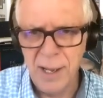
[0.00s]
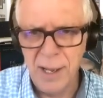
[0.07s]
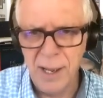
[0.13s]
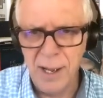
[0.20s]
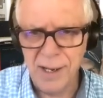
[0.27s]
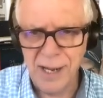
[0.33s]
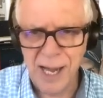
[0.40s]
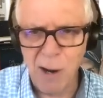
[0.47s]

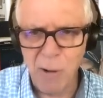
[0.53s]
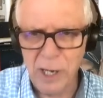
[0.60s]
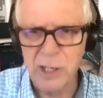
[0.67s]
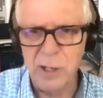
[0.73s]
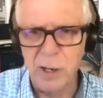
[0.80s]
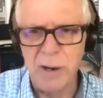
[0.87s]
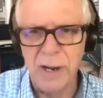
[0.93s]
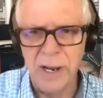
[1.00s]

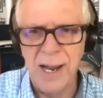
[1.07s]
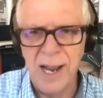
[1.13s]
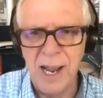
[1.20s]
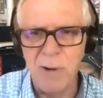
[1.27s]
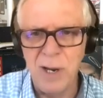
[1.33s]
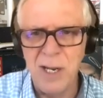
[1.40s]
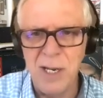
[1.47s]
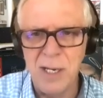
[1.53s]
character and
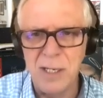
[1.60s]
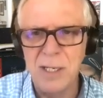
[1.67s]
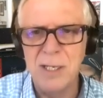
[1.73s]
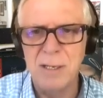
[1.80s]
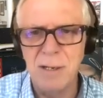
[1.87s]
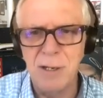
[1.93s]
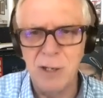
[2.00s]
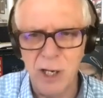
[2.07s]
how he's
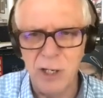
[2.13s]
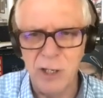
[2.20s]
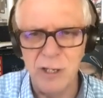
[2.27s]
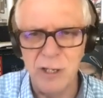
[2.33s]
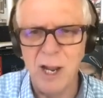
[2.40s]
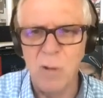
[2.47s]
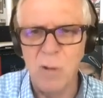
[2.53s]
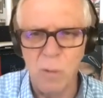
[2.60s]
just
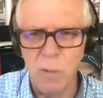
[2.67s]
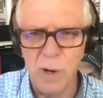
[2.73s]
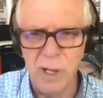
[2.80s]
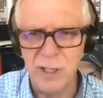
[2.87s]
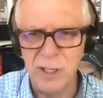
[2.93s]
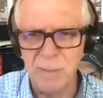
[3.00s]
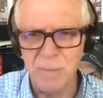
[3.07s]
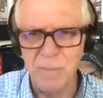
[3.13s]
dealt with
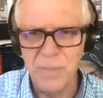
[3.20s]
some